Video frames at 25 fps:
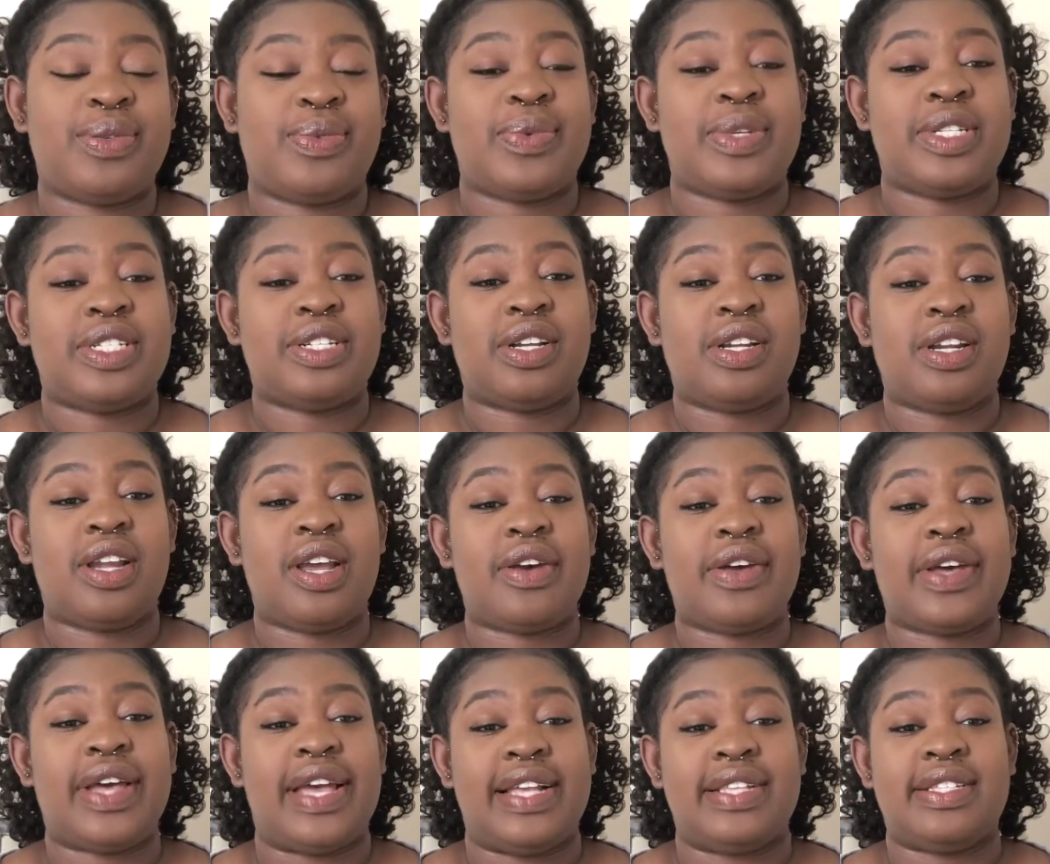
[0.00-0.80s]
which are
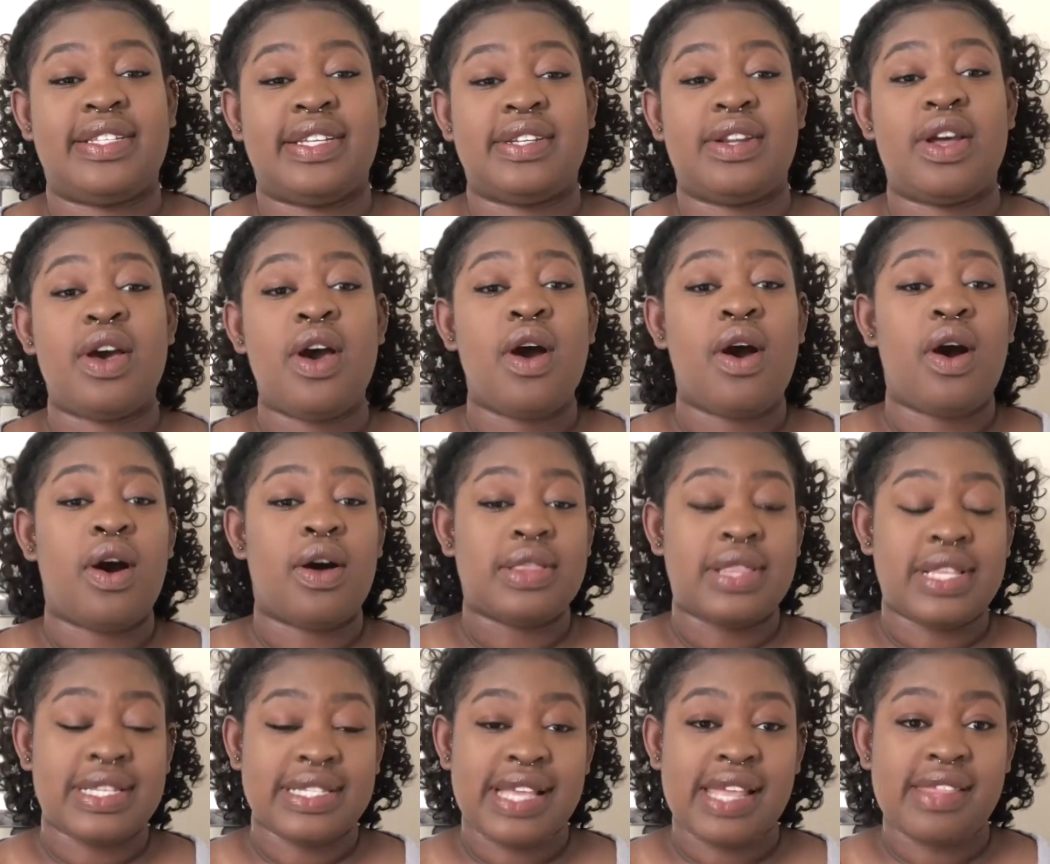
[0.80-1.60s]
located
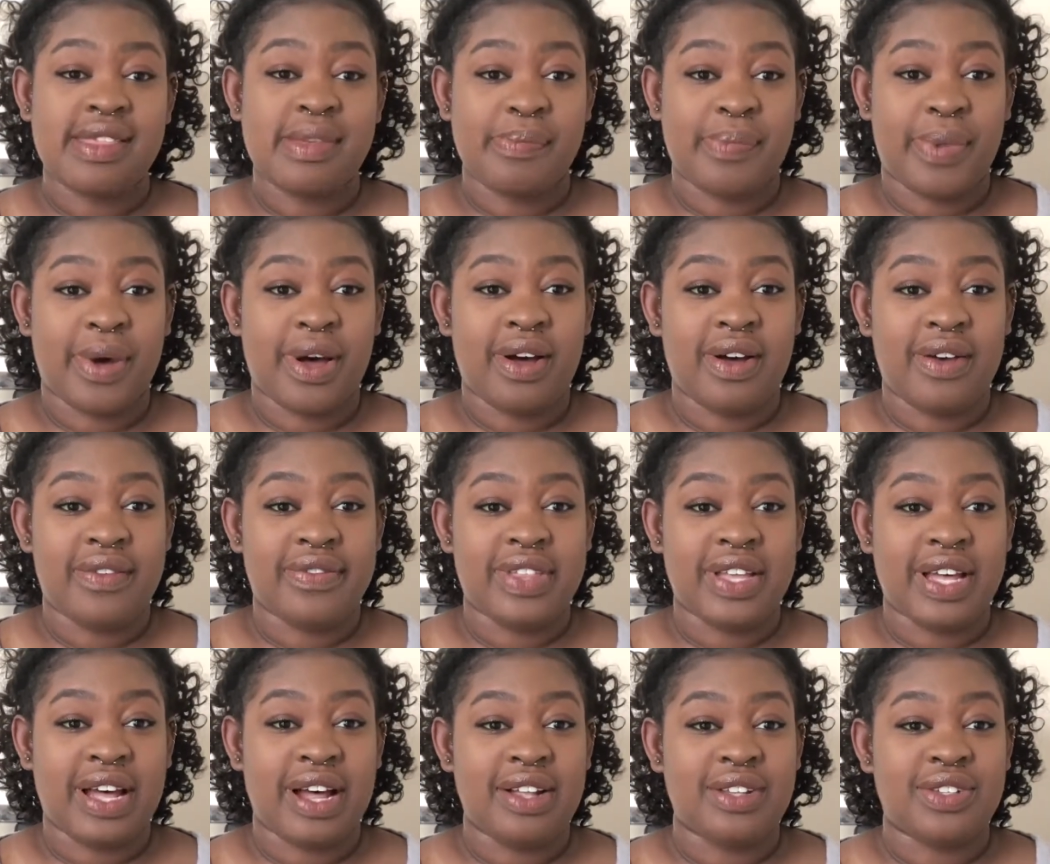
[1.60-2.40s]
on the southern part
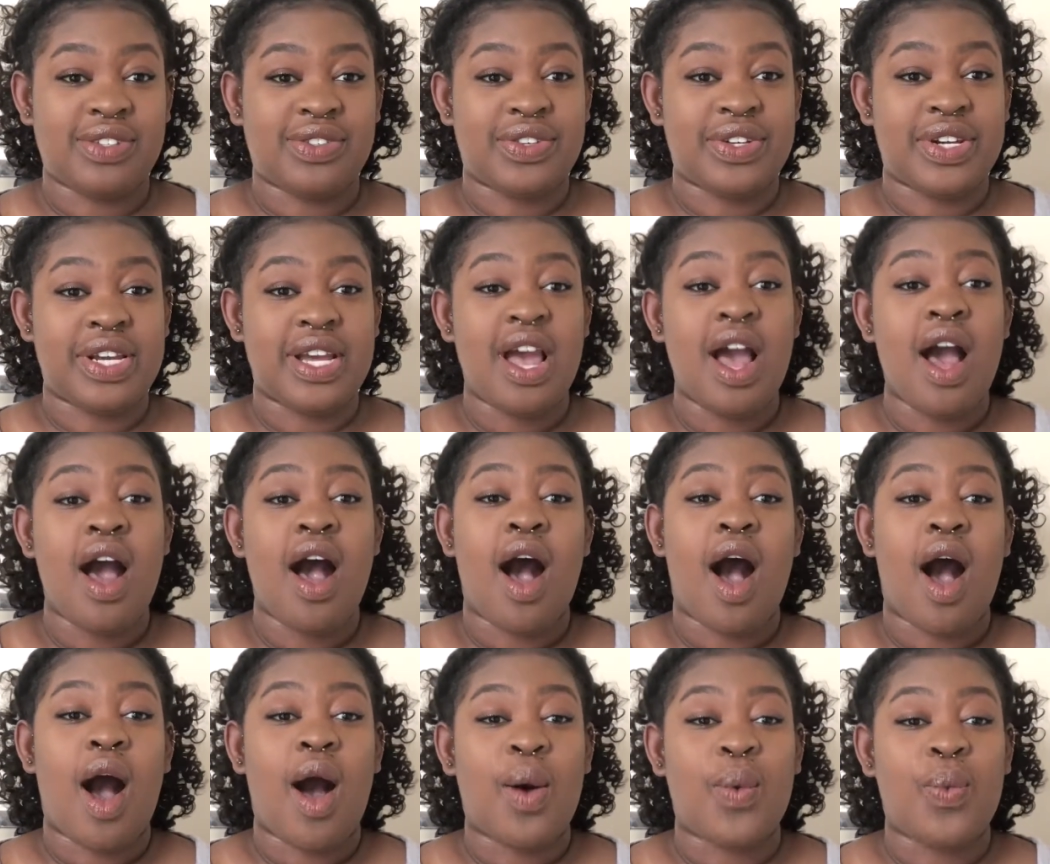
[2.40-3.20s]
of the country,
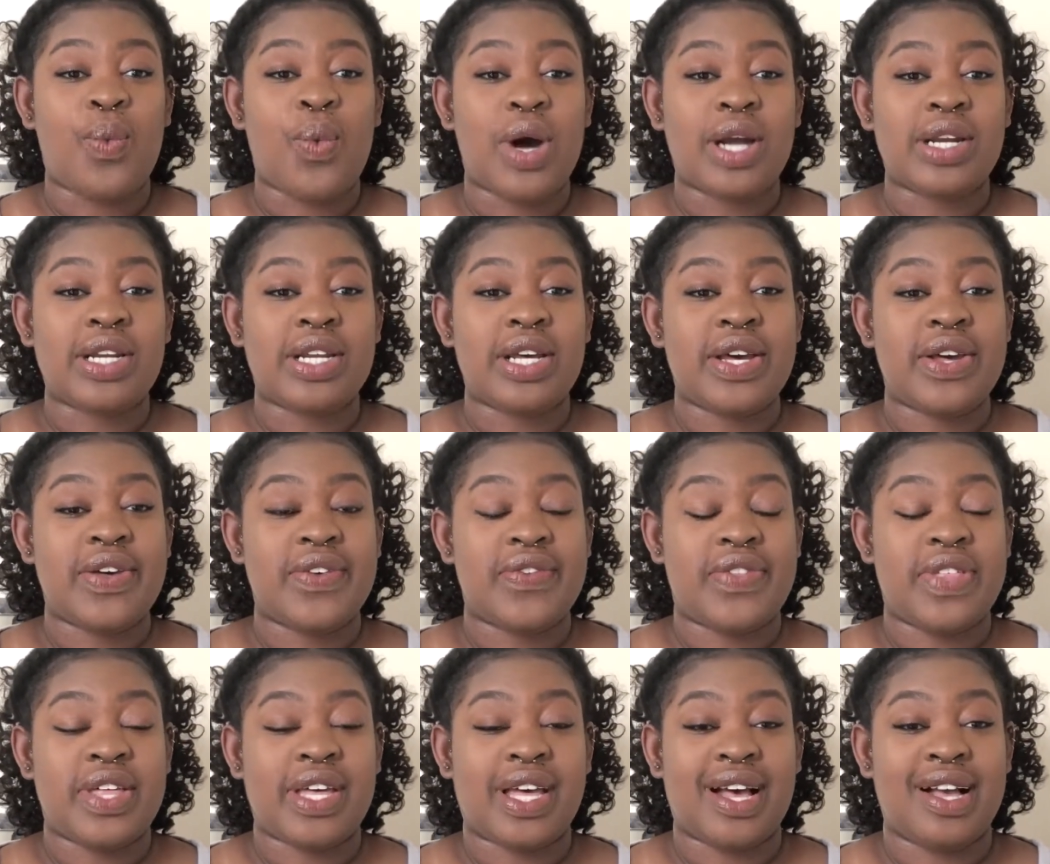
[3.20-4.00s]
are one
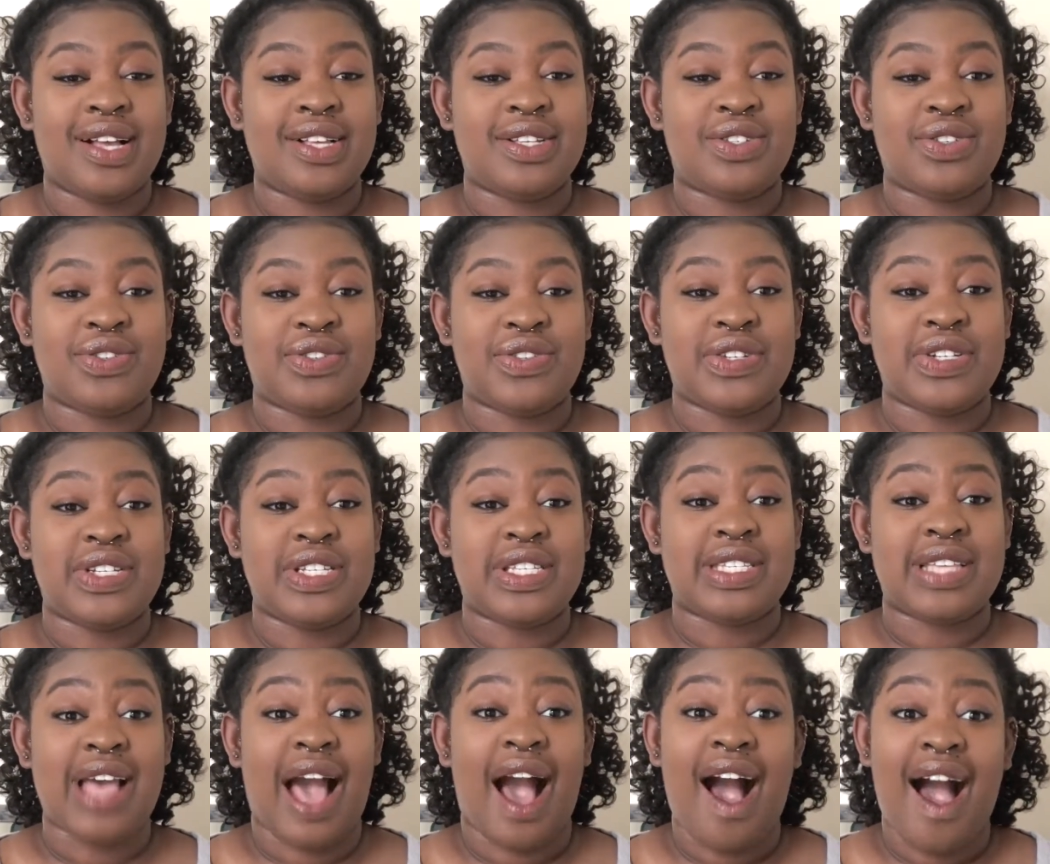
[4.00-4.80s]
of the
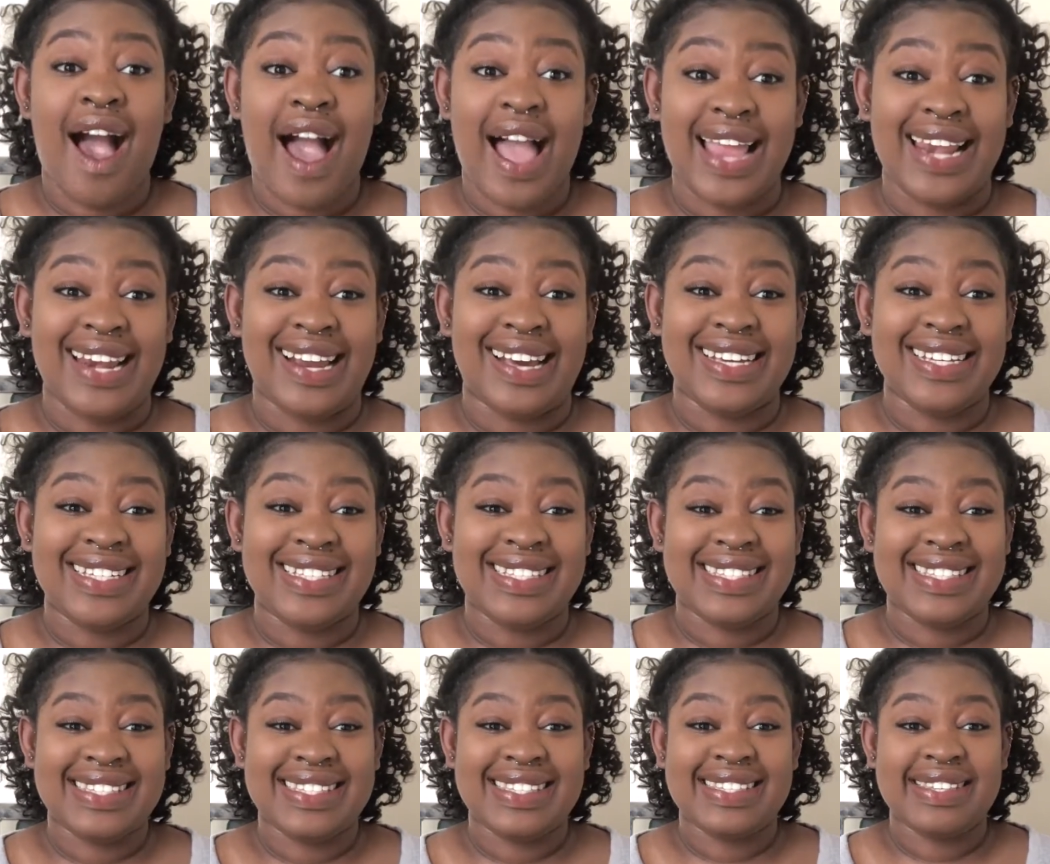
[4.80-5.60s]
country's
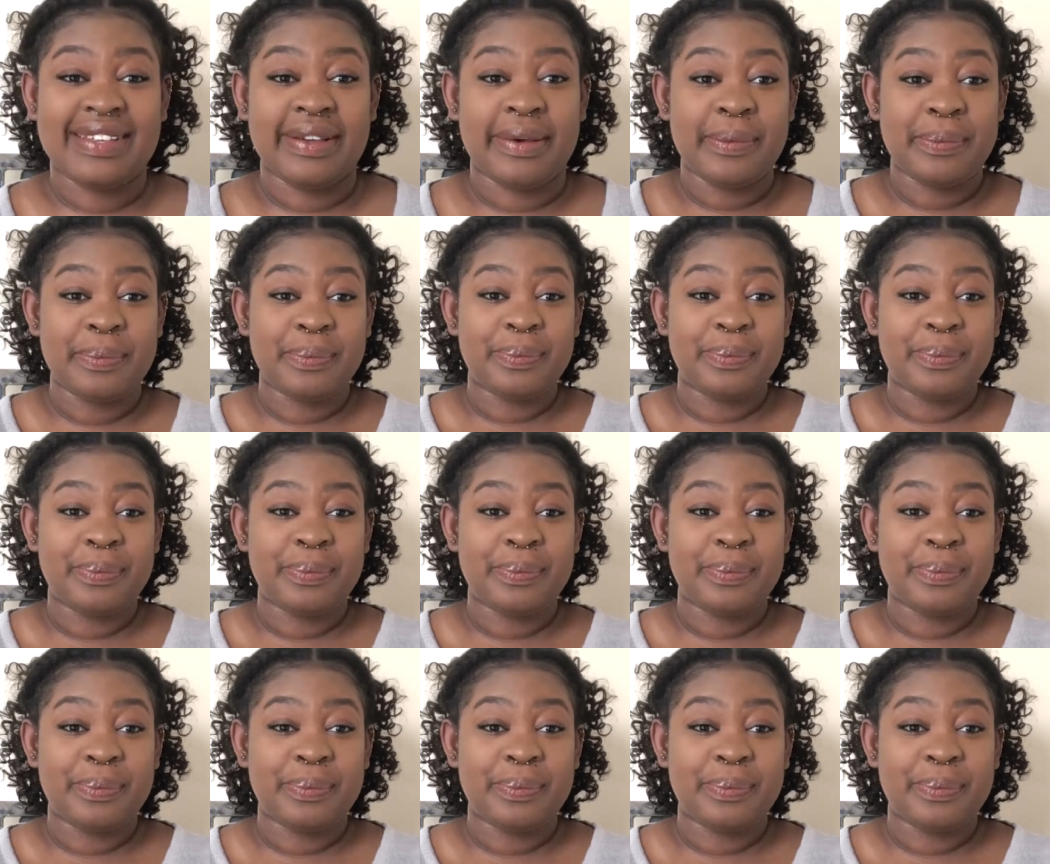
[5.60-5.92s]
highlights.